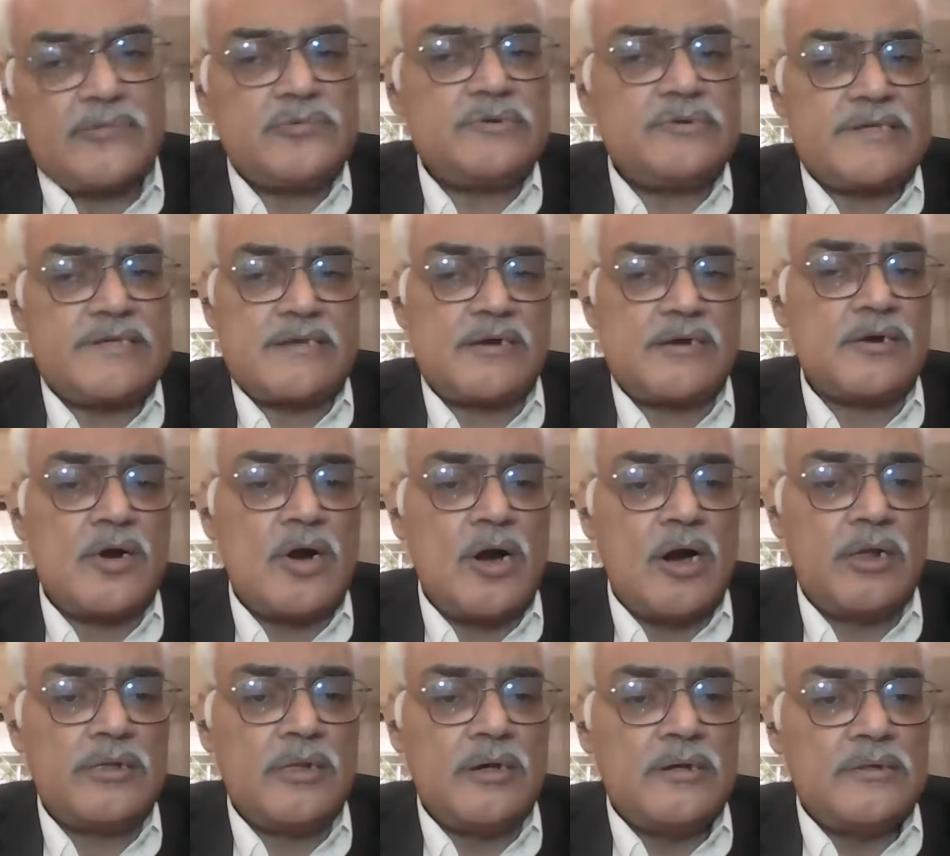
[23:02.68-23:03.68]
they have to take a
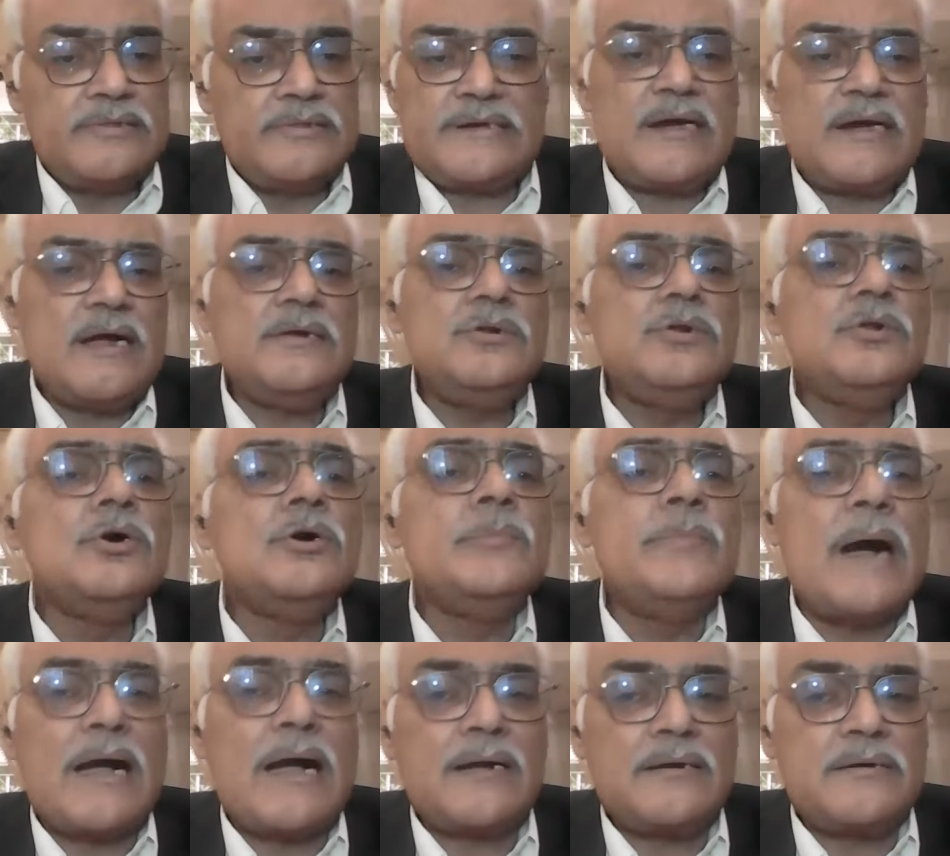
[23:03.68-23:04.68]
call, they can't
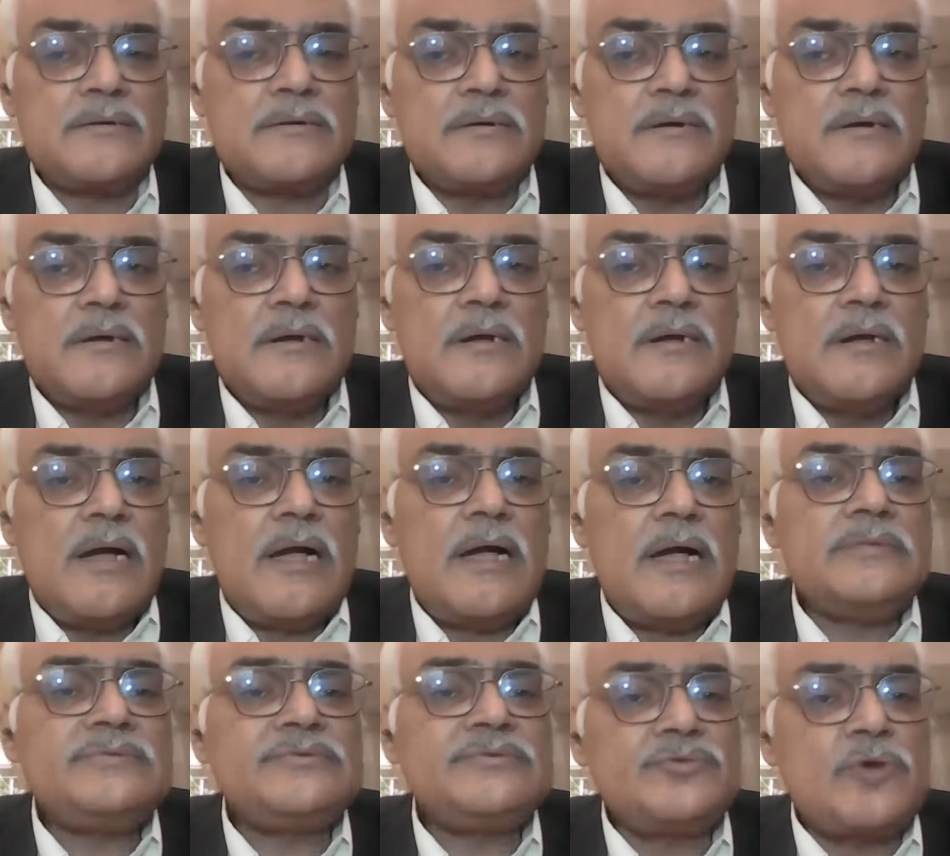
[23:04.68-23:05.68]
look back
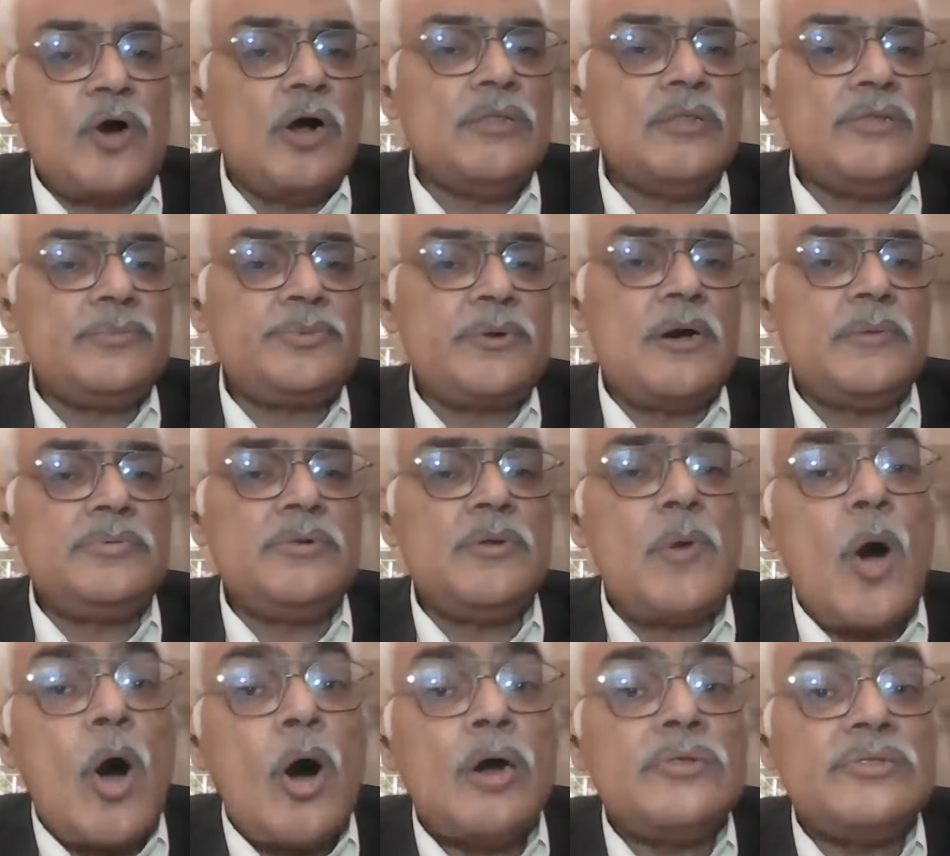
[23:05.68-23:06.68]
and solve the
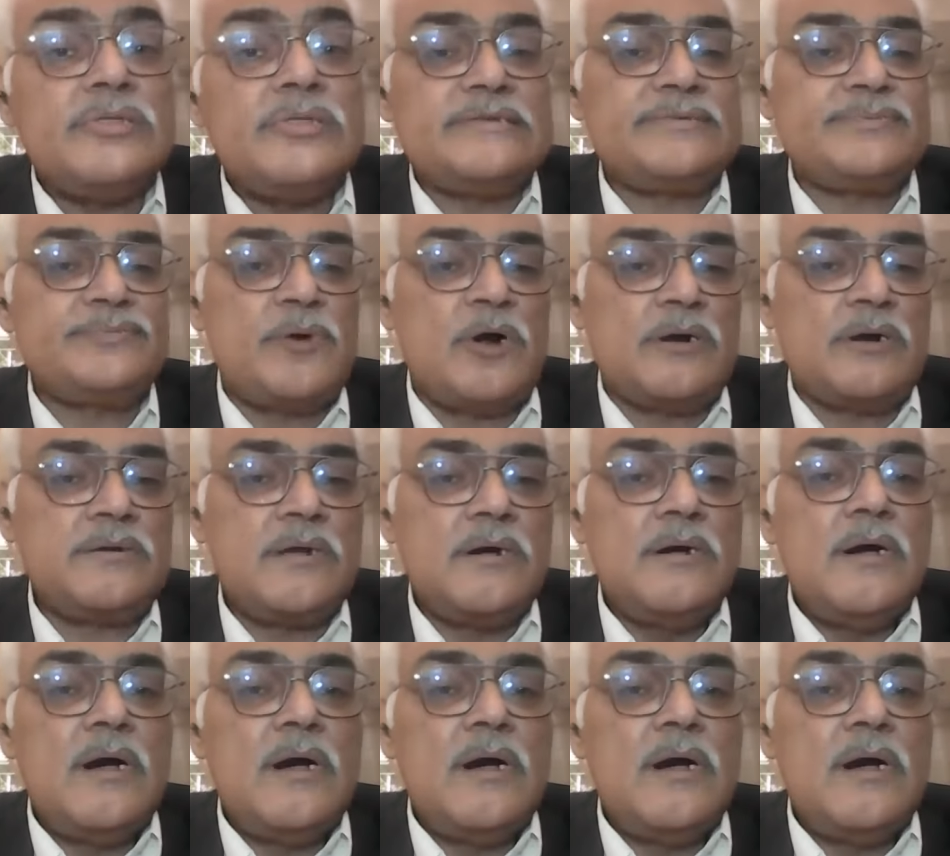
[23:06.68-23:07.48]
problem on the spot.